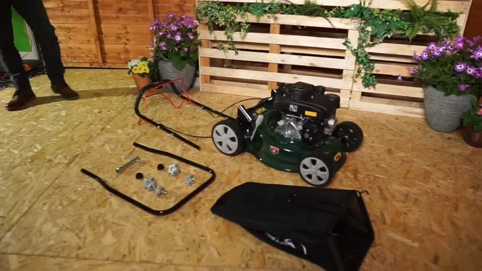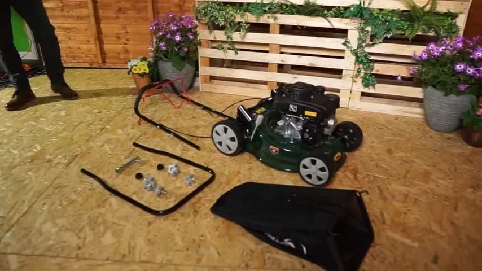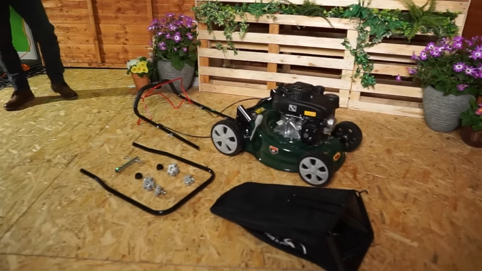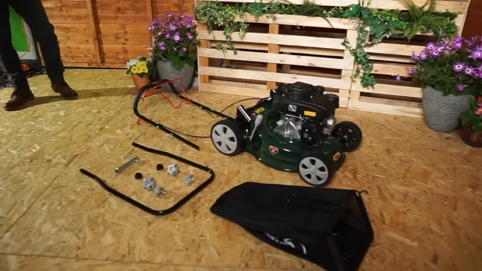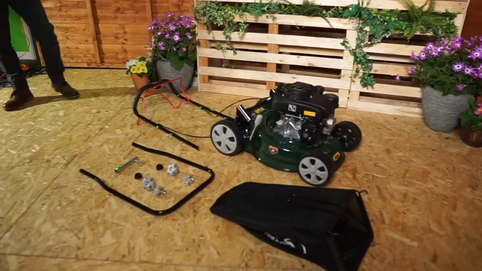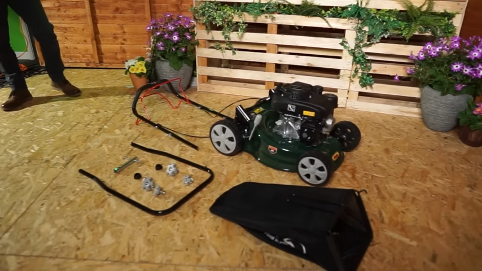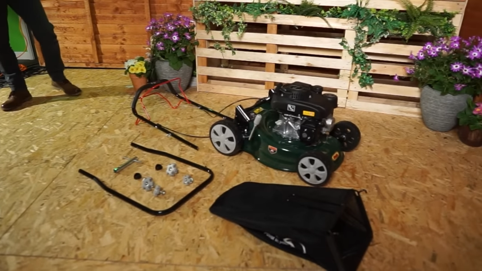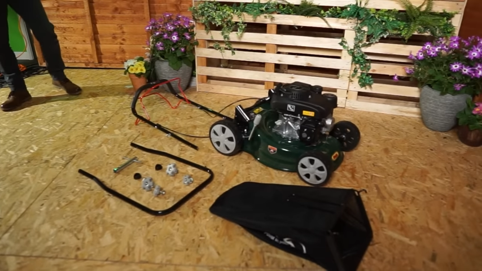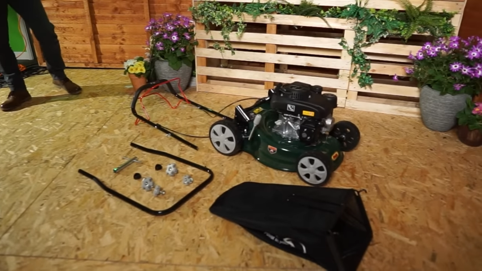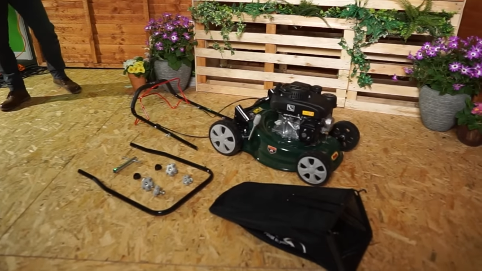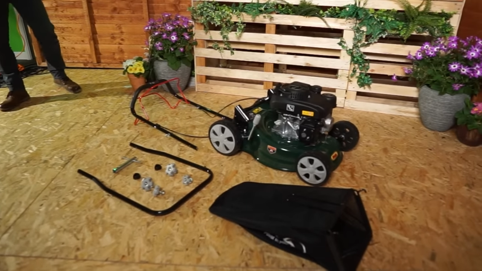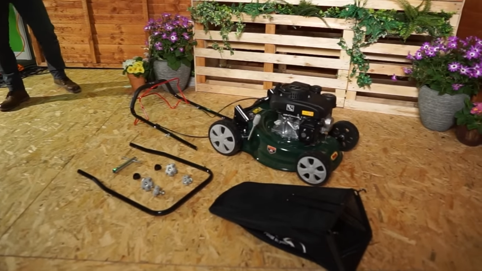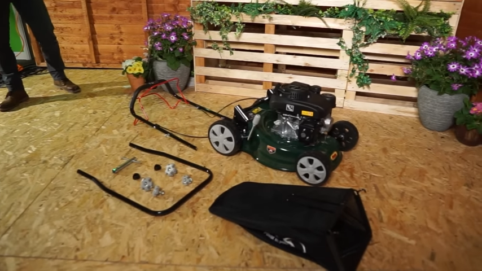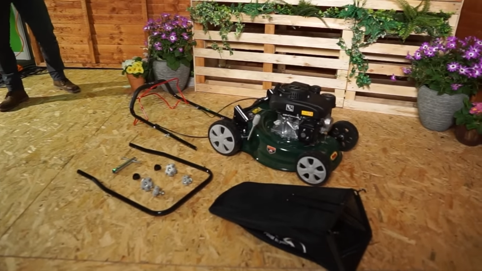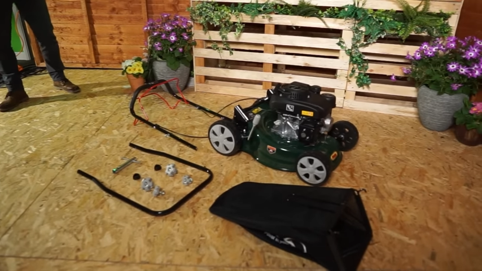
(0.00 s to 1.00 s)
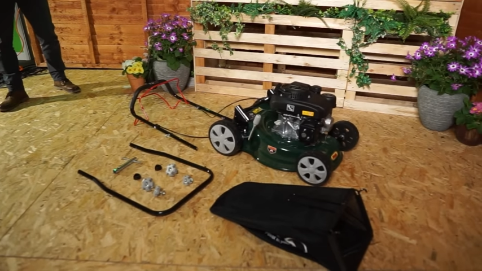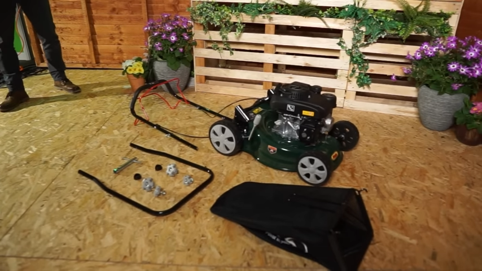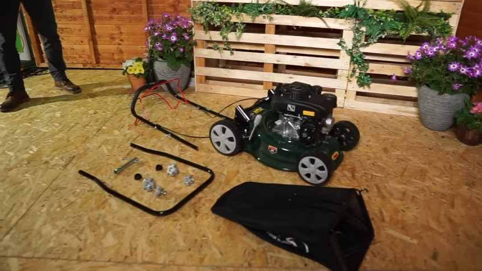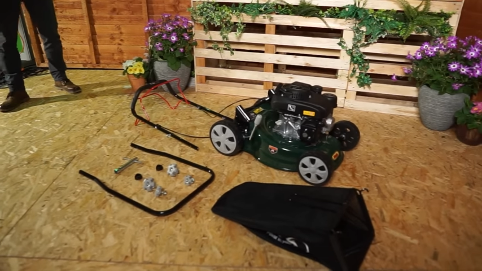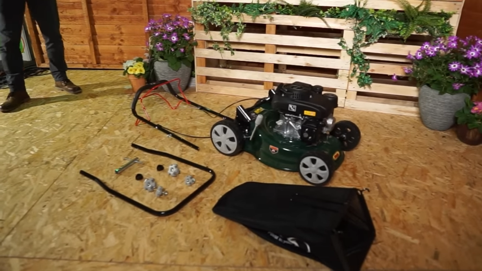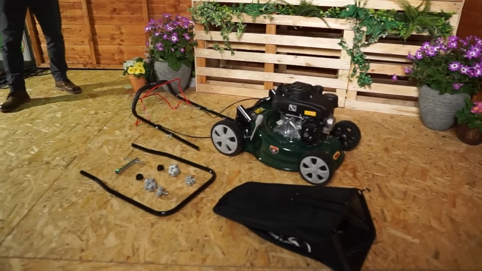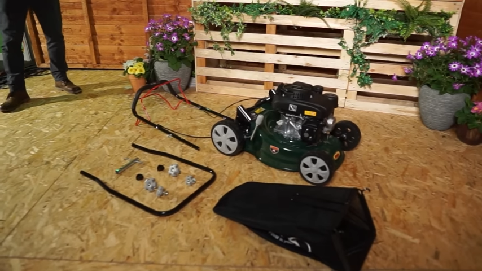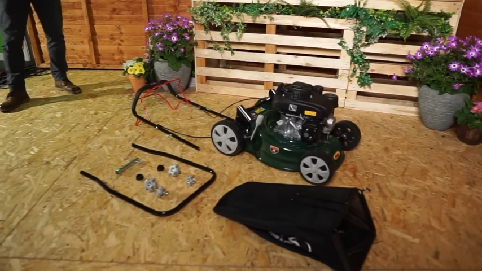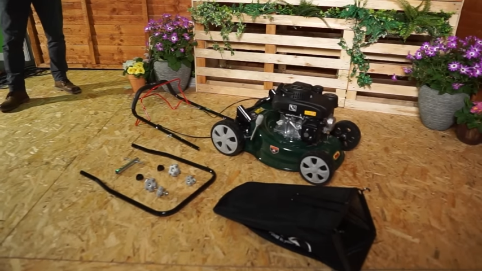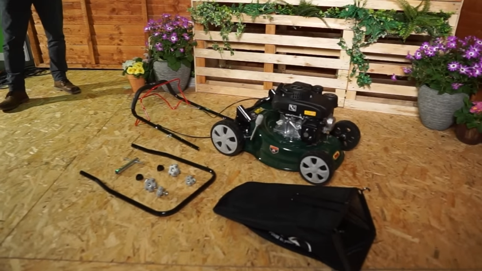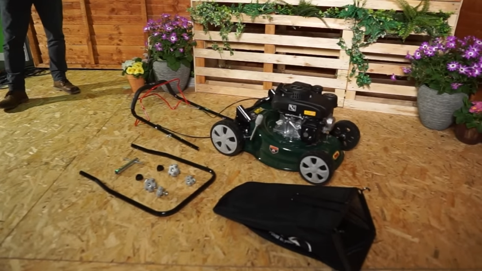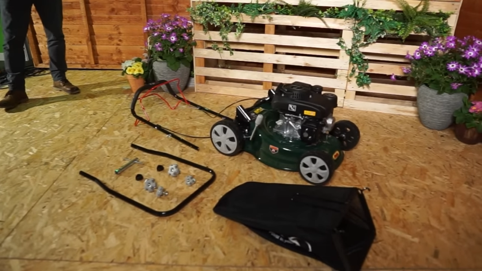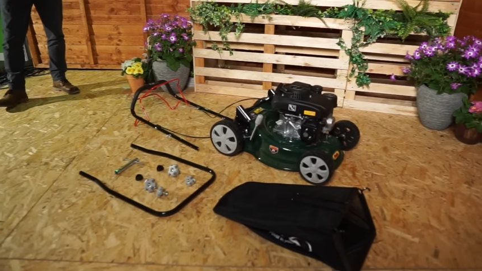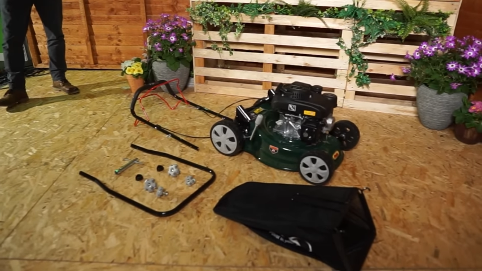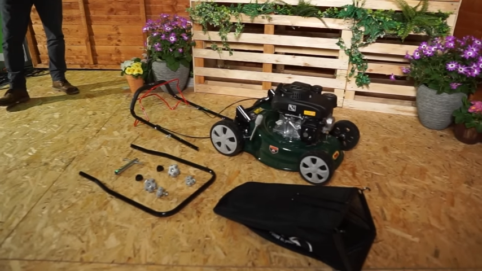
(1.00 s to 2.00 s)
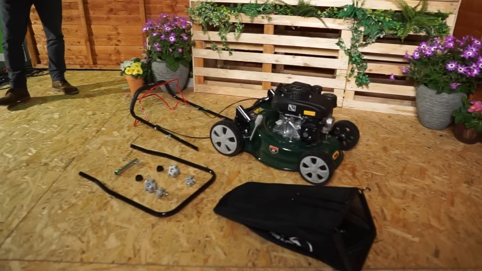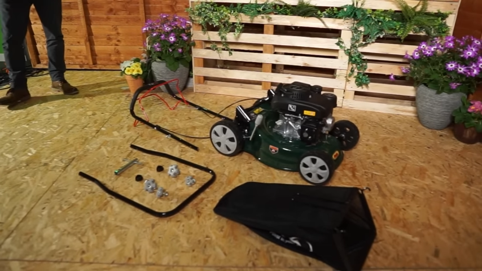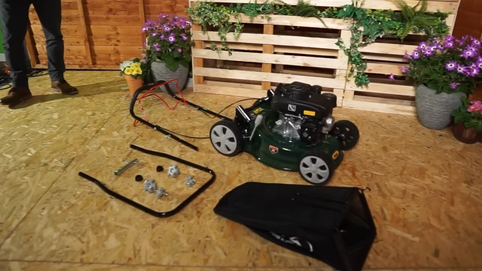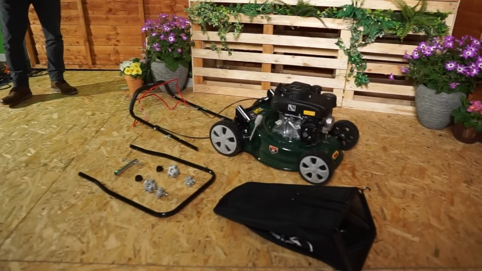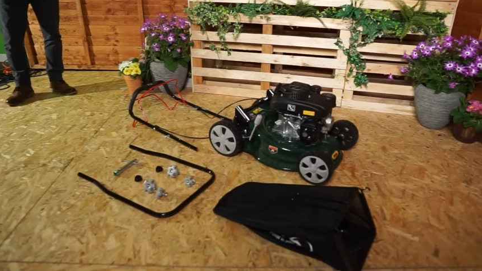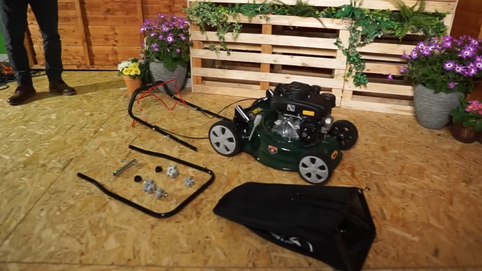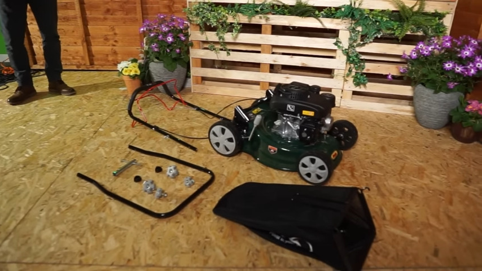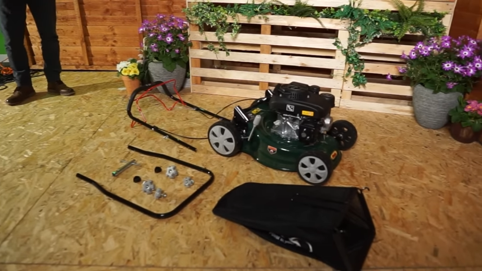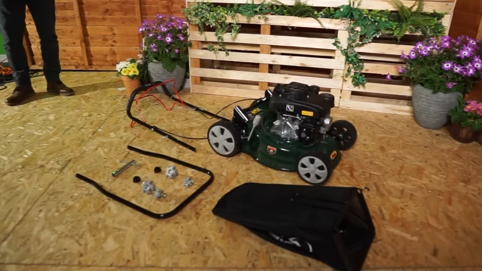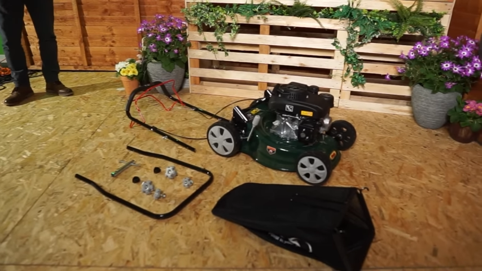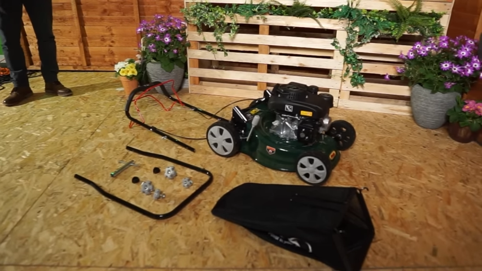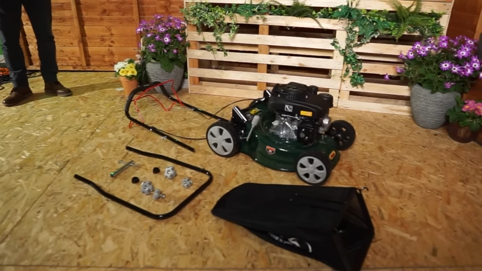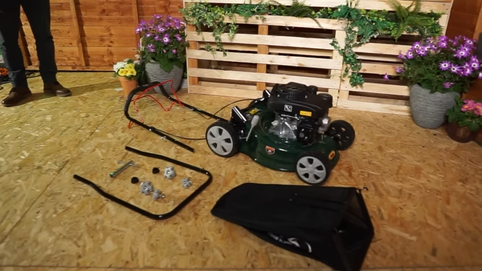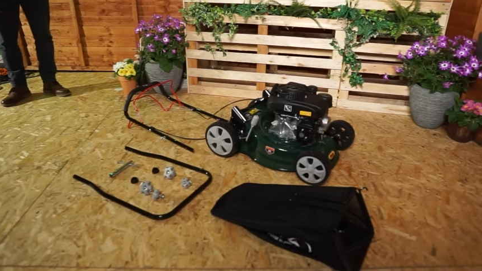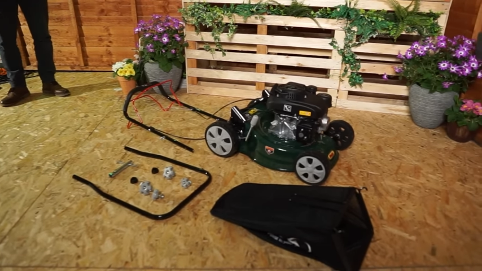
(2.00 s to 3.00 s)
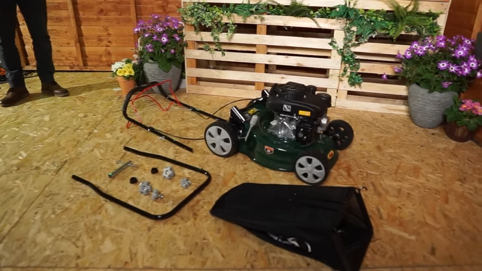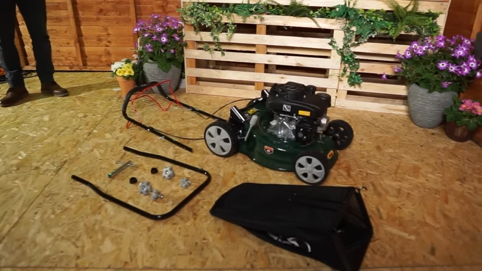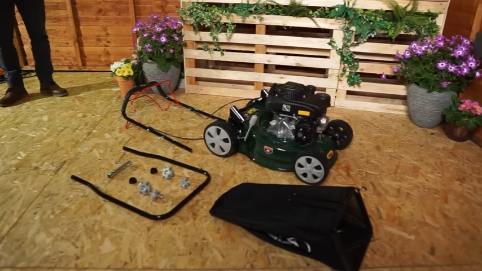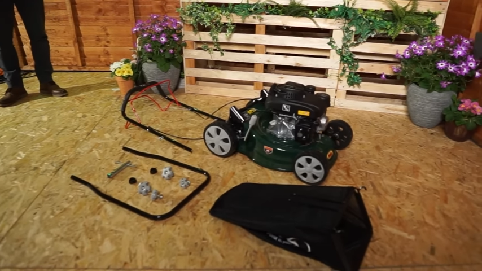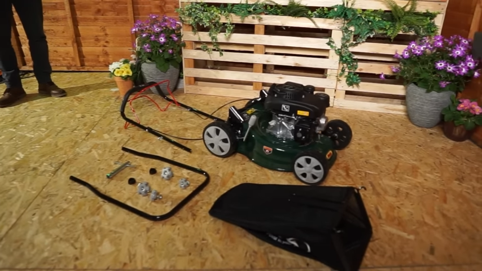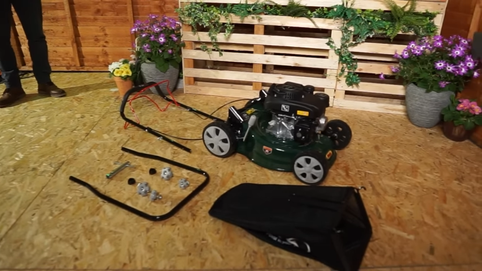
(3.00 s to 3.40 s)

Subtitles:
No face is visible, so there are no lips to read.